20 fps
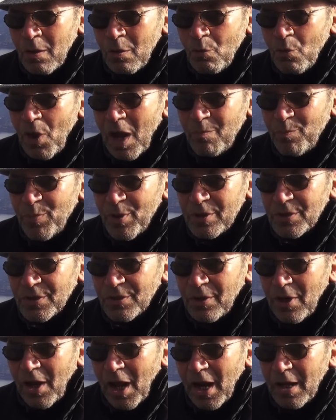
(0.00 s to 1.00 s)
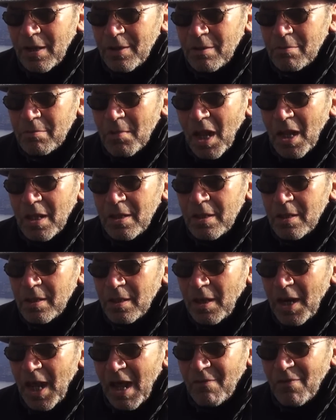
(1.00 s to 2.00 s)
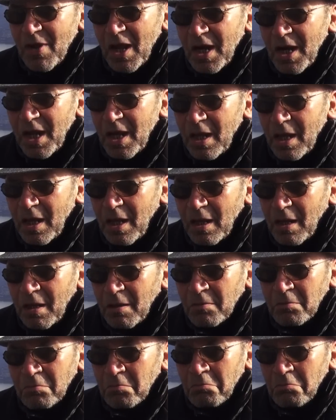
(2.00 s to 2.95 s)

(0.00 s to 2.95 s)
Well, personally, I didn't have any